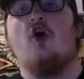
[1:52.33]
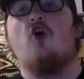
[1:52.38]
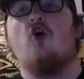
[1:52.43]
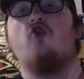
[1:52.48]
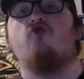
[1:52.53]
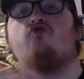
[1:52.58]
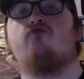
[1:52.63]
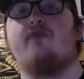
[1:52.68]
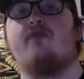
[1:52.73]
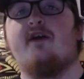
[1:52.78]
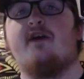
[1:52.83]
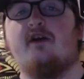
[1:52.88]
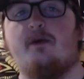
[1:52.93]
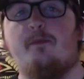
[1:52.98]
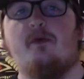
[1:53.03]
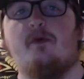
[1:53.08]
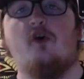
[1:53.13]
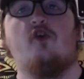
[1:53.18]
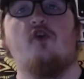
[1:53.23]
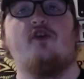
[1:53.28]
Really
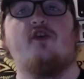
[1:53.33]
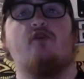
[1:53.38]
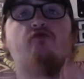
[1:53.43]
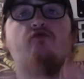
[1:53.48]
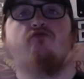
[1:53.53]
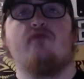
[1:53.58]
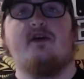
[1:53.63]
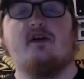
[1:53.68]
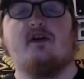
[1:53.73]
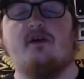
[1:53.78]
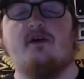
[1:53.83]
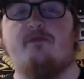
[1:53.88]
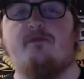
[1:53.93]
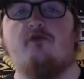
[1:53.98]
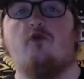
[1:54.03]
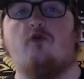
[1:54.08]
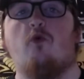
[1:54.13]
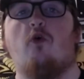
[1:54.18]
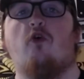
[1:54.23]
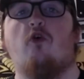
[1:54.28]
bloody, really
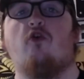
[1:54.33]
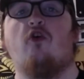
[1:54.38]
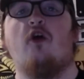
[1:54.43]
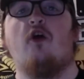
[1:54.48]
brutal.